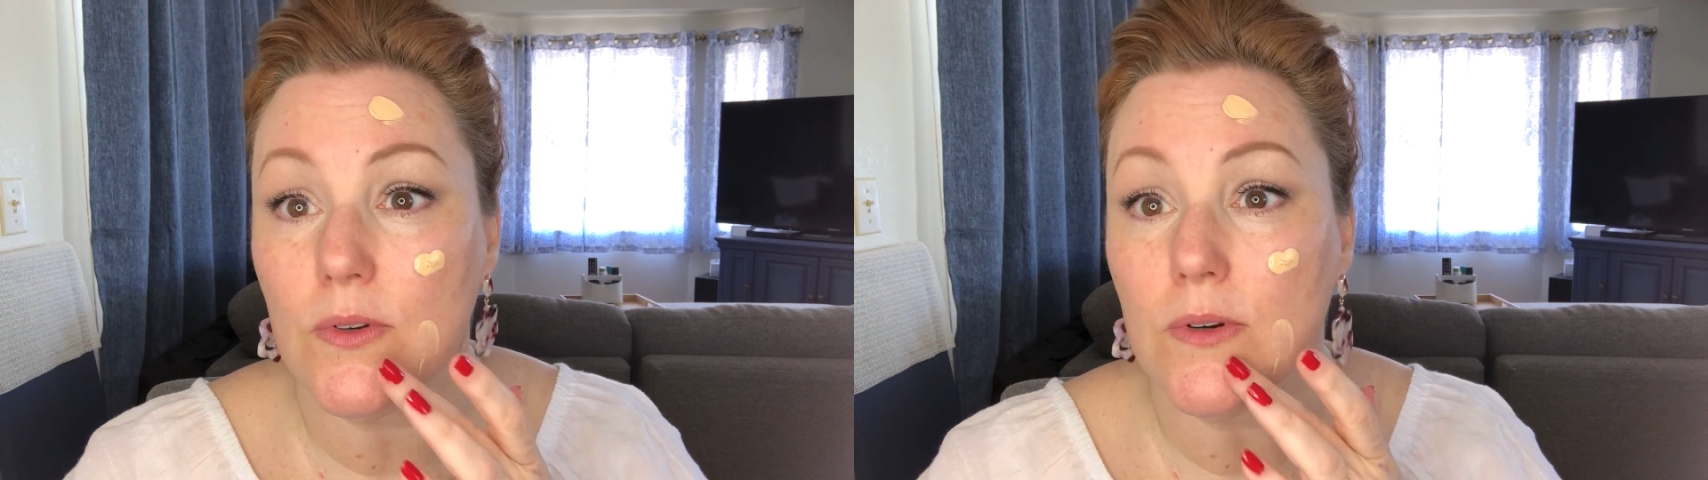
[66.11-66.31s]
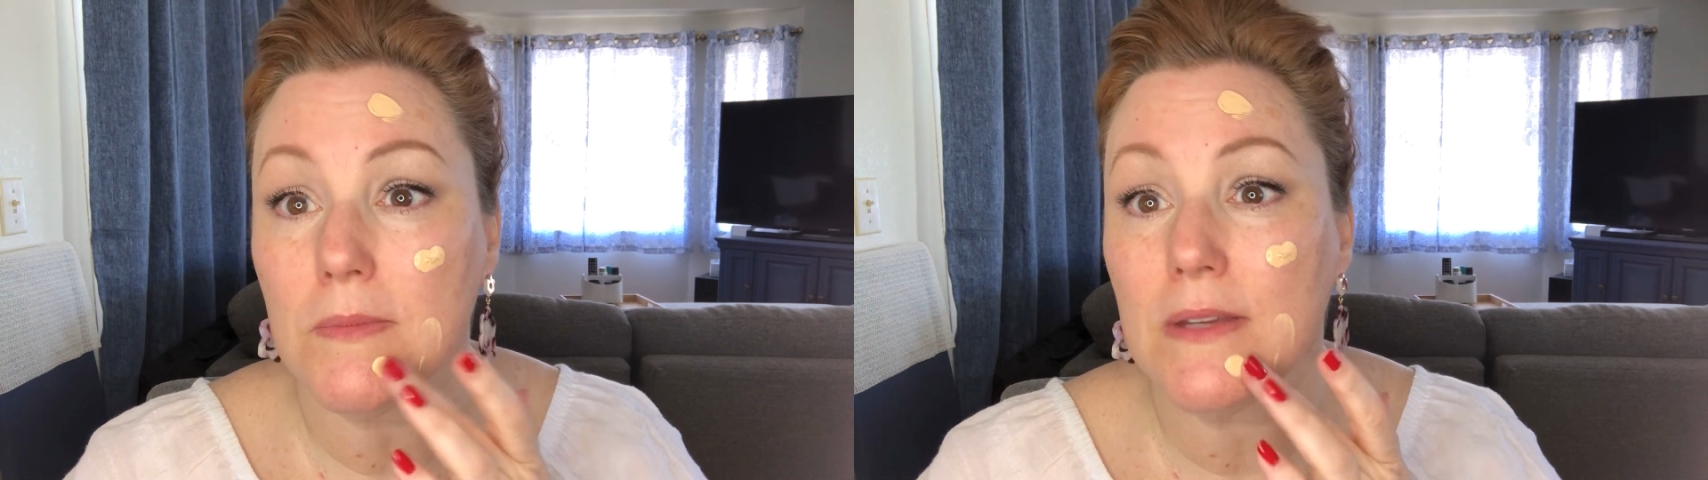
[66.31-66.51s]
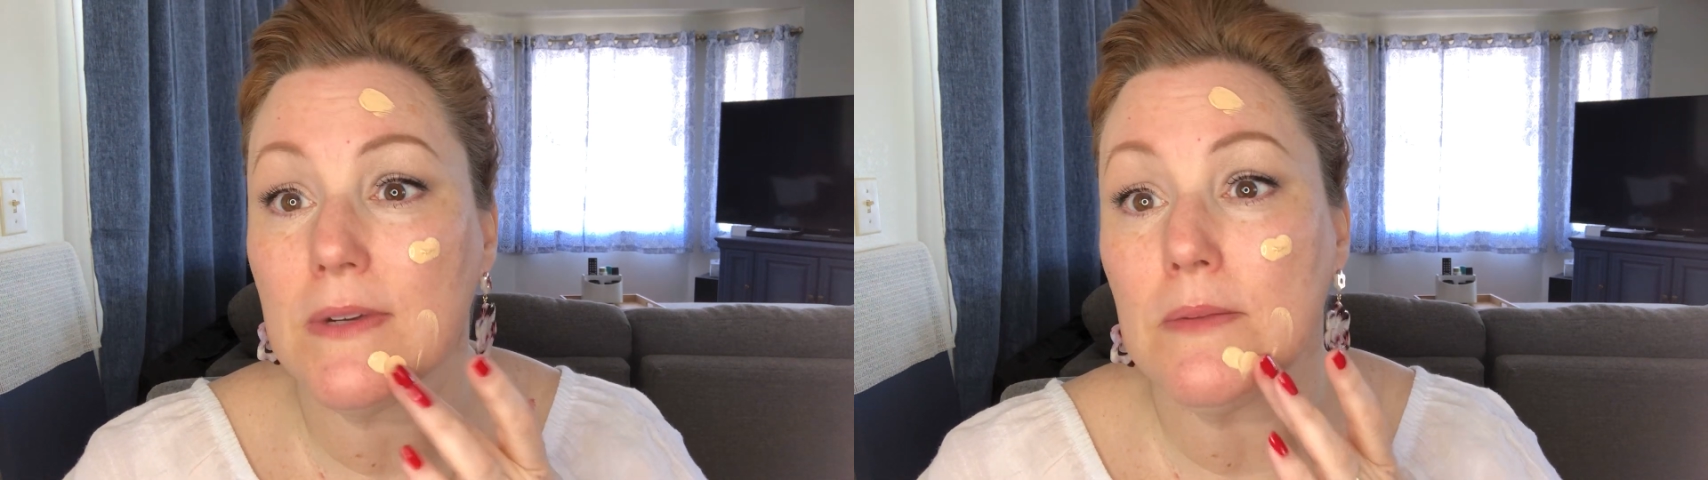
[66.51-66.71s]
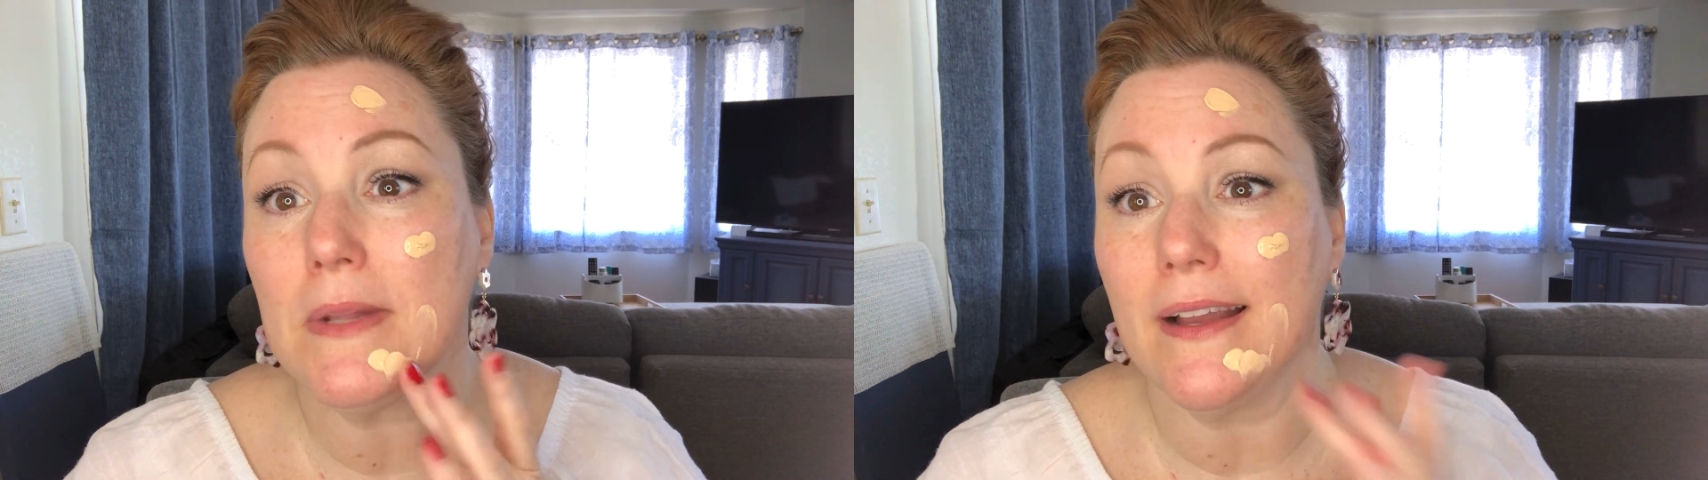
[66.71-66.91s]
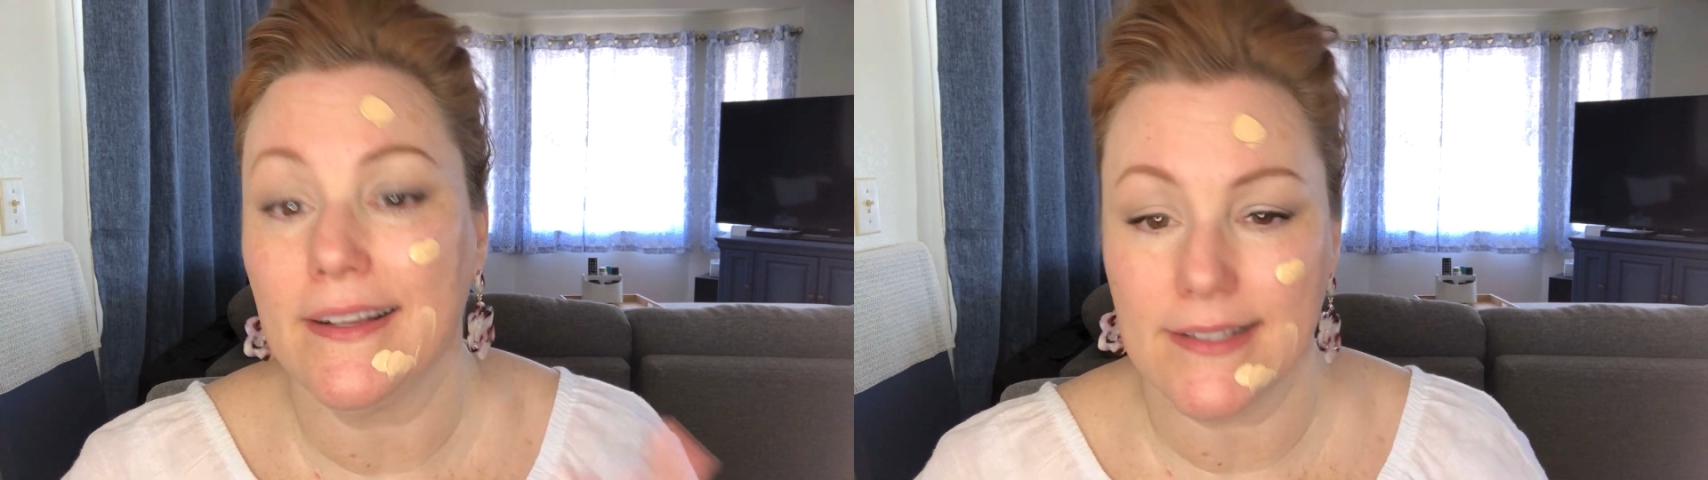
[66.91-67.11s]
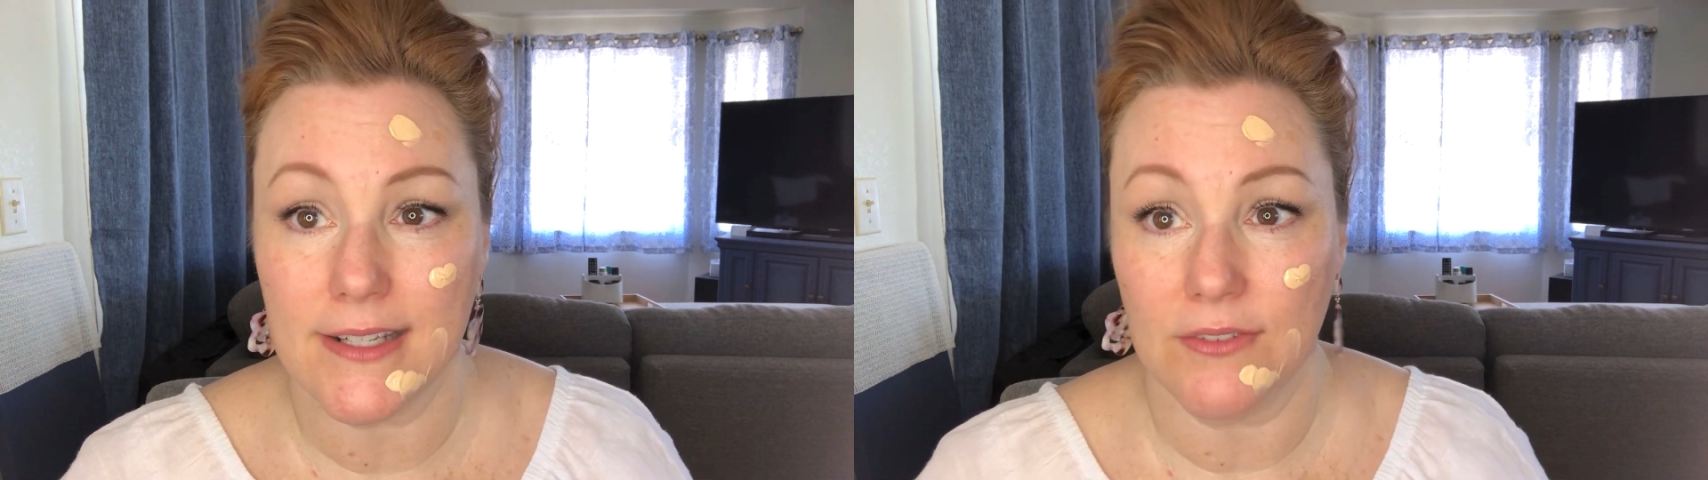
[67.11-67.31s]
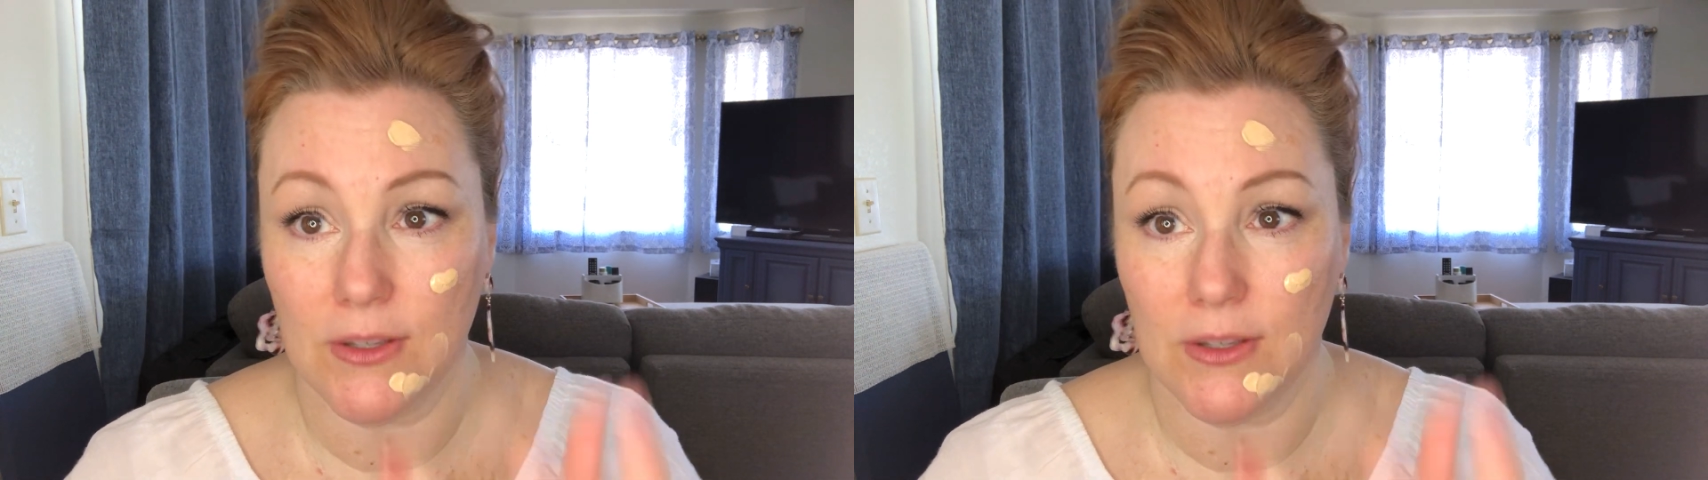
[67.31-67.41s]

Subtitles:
normally when applying stuff,